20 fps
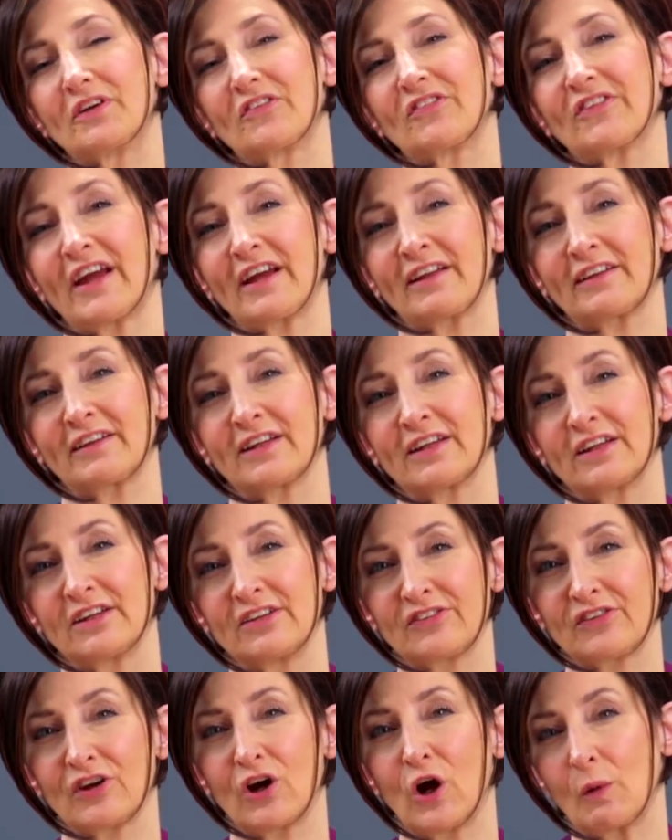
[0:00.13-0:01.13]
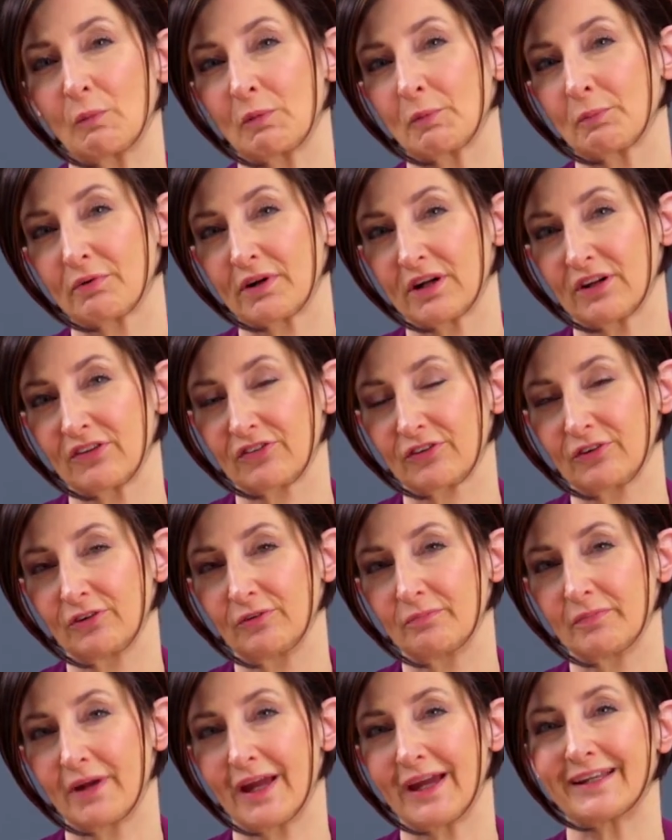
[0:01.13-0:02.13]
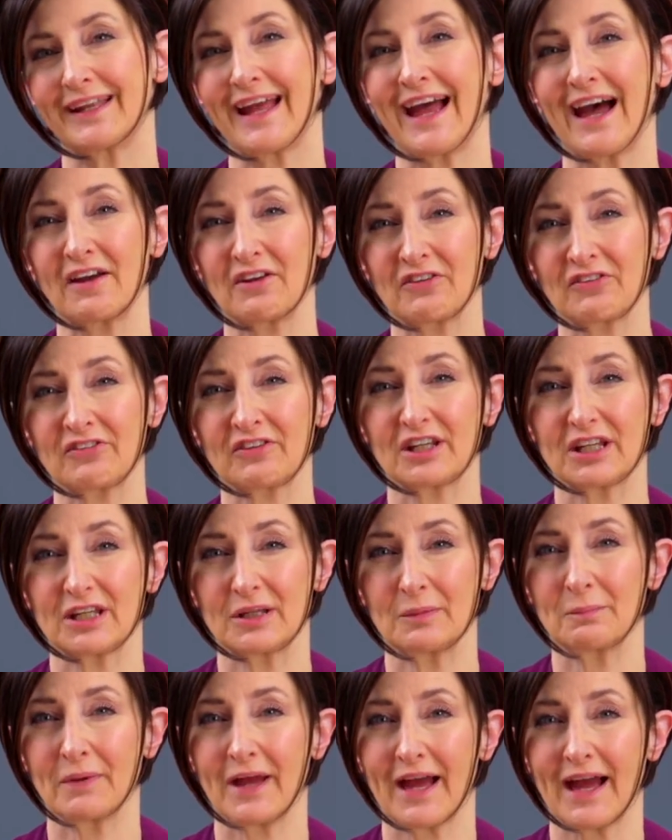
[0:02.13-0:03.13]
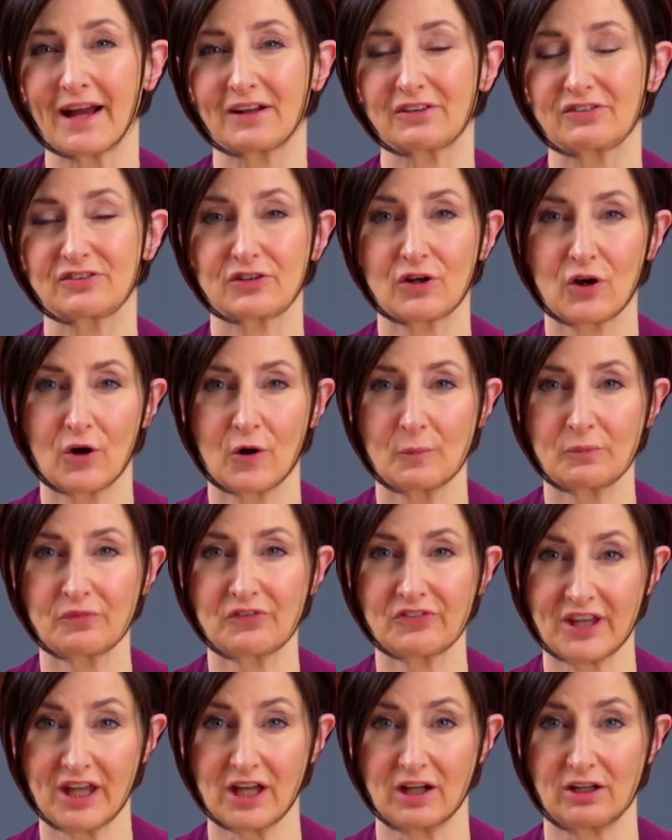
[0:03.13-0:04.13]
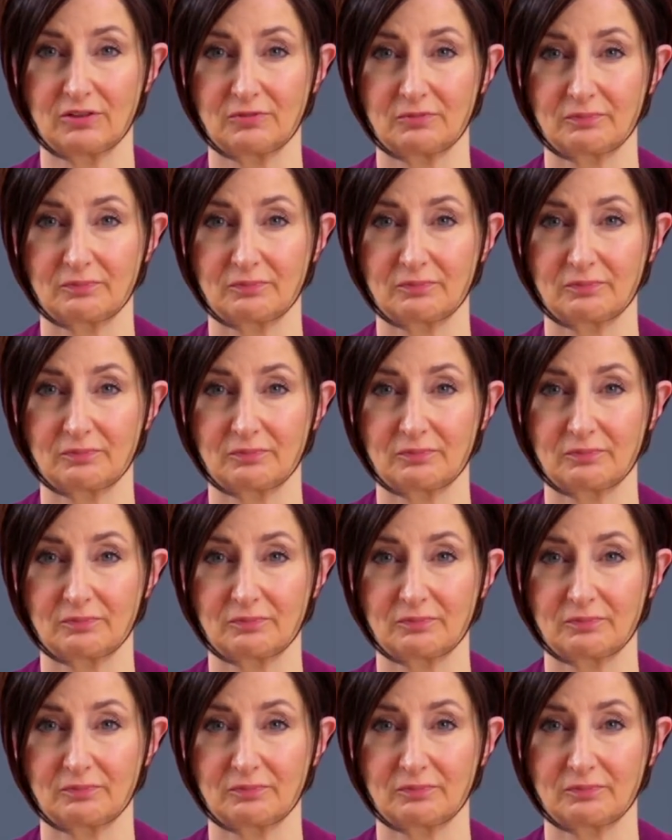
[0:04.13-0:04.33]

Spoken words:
exactly is a home appraisal, and how does it impact your home sale?